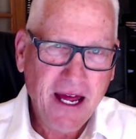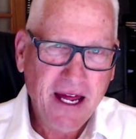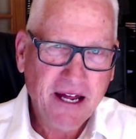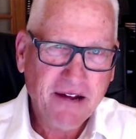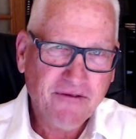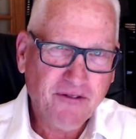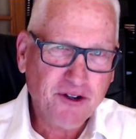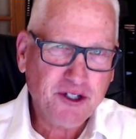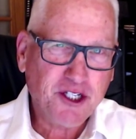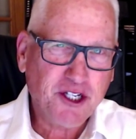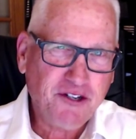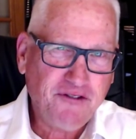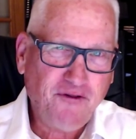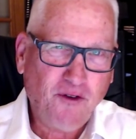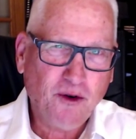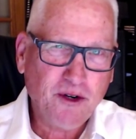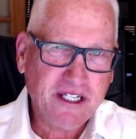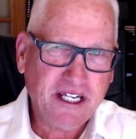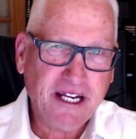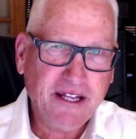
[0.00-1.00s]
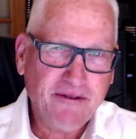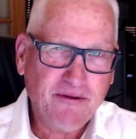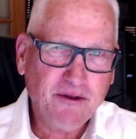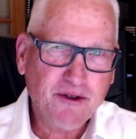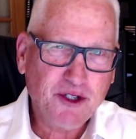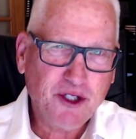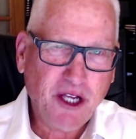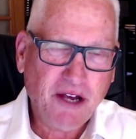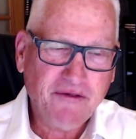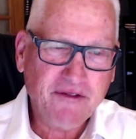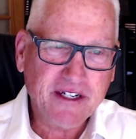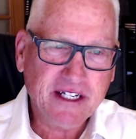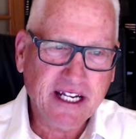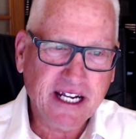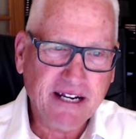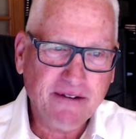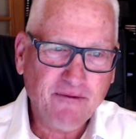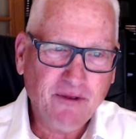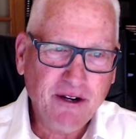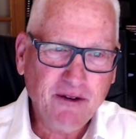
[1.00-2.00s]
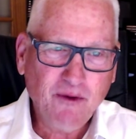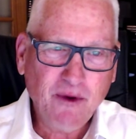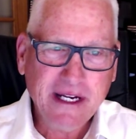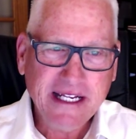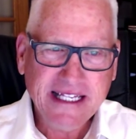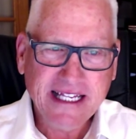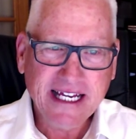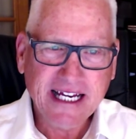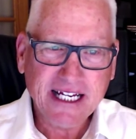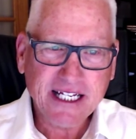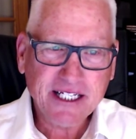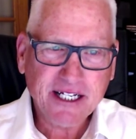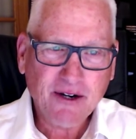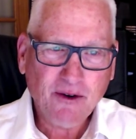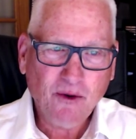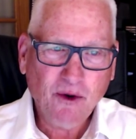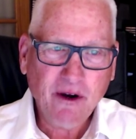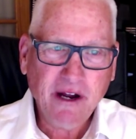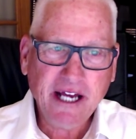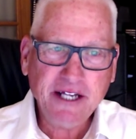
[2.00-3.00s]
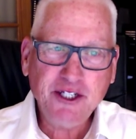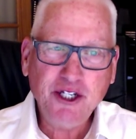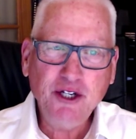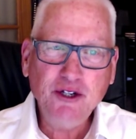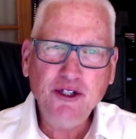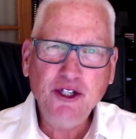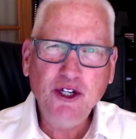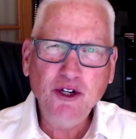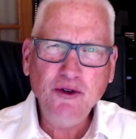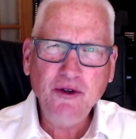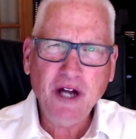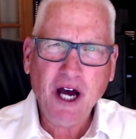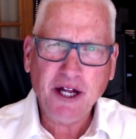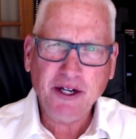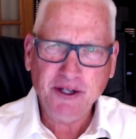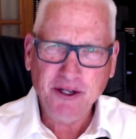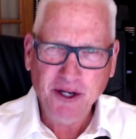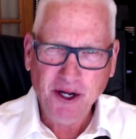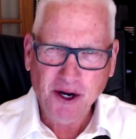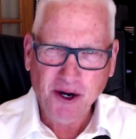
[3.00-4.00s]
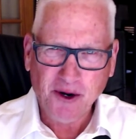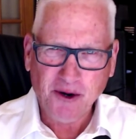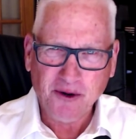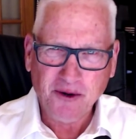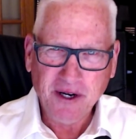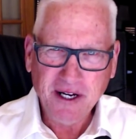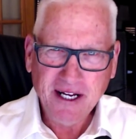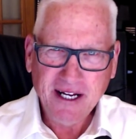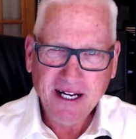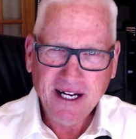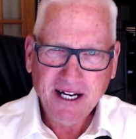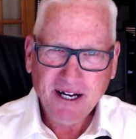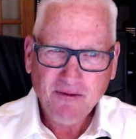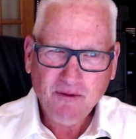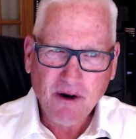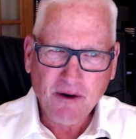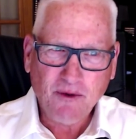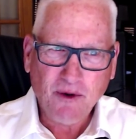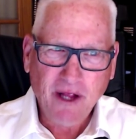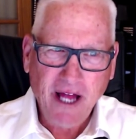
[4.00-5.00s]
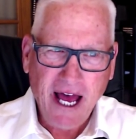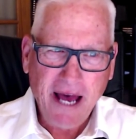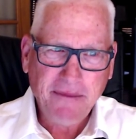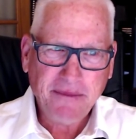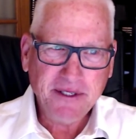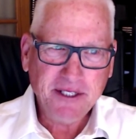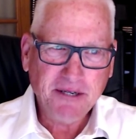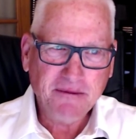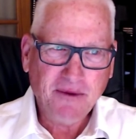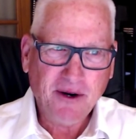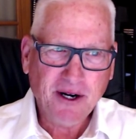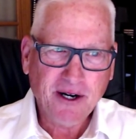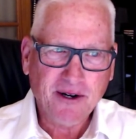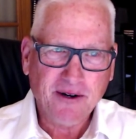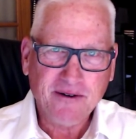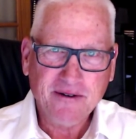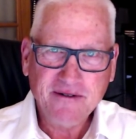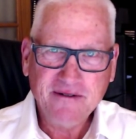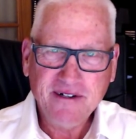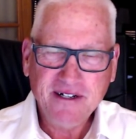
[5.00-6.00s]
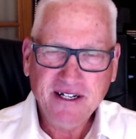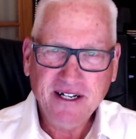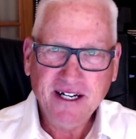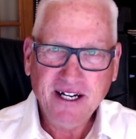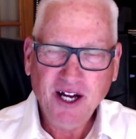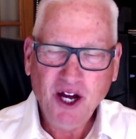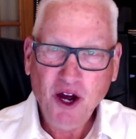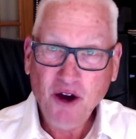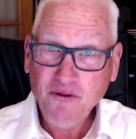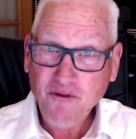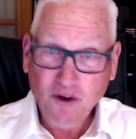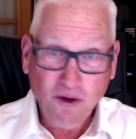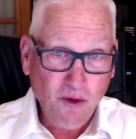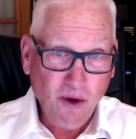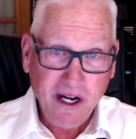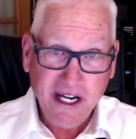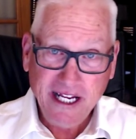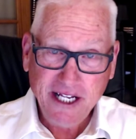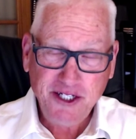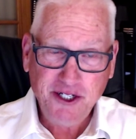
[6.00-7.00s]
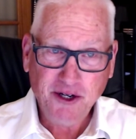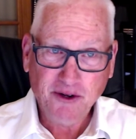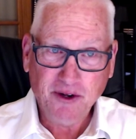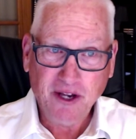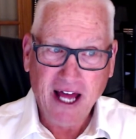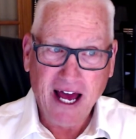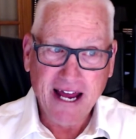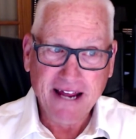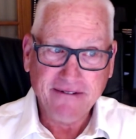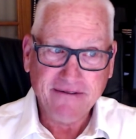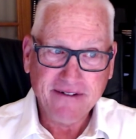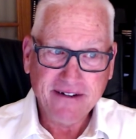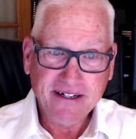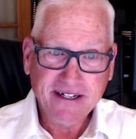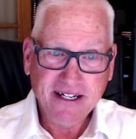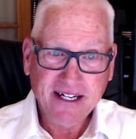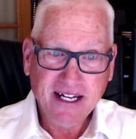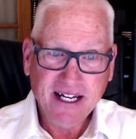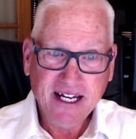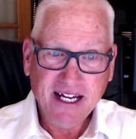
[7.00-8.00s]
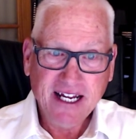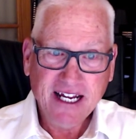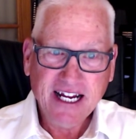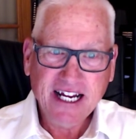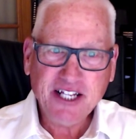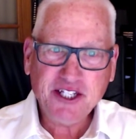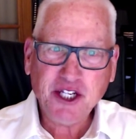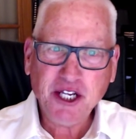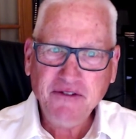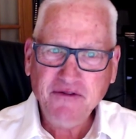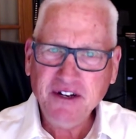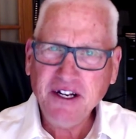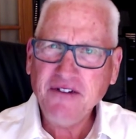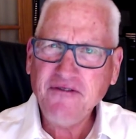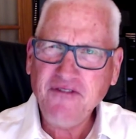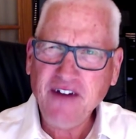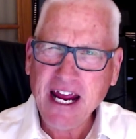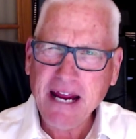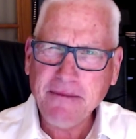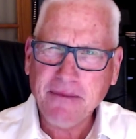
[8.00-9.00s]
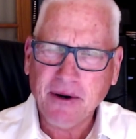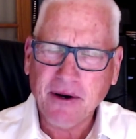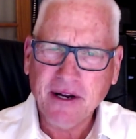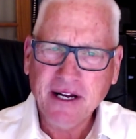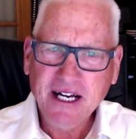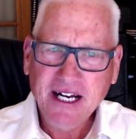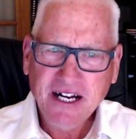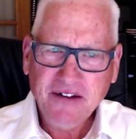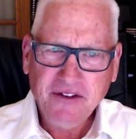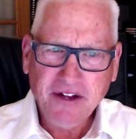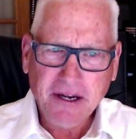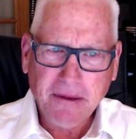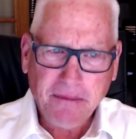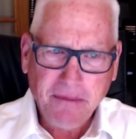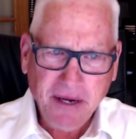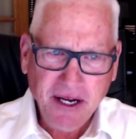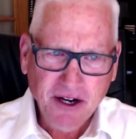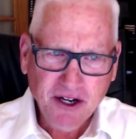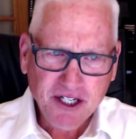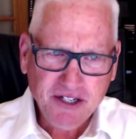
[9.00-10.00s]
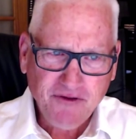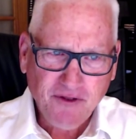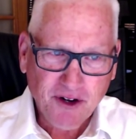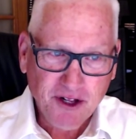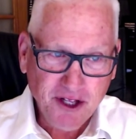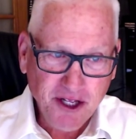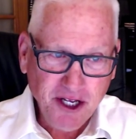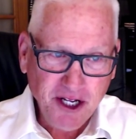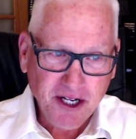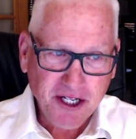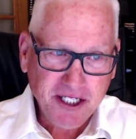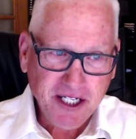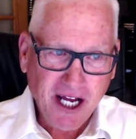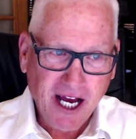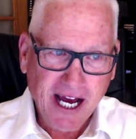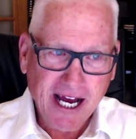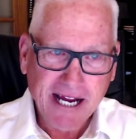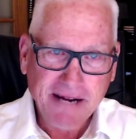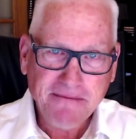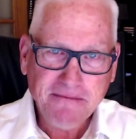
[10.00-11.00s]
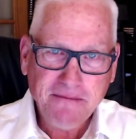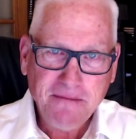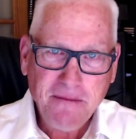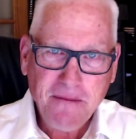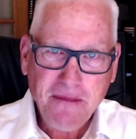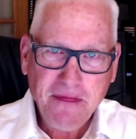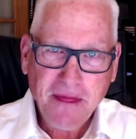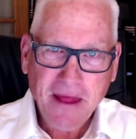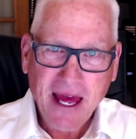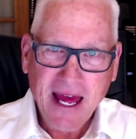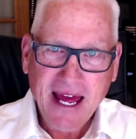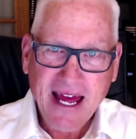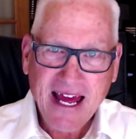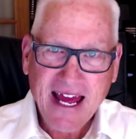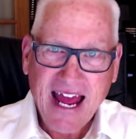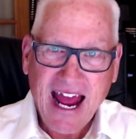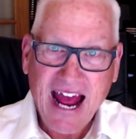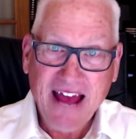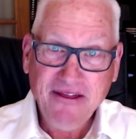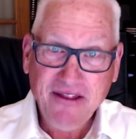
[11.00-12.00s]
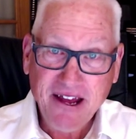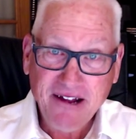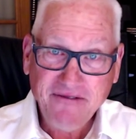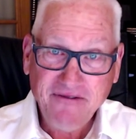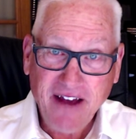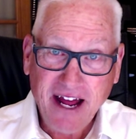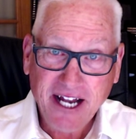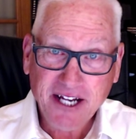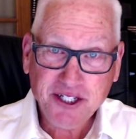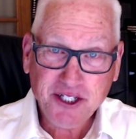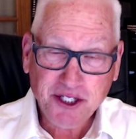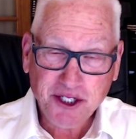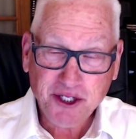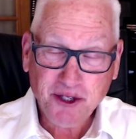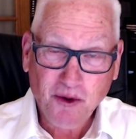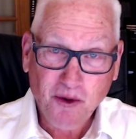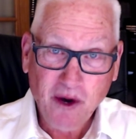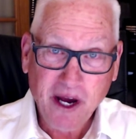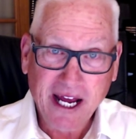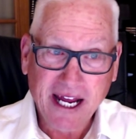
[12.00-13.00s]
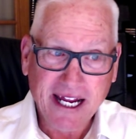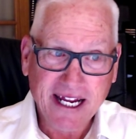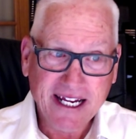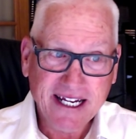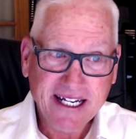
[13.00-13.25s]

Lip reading: verses 14 through 17, we read this, "Whereas you do not know what will happen tomorrow, for what is your life? It's even a vapor that appears for a little time and then vanishes away.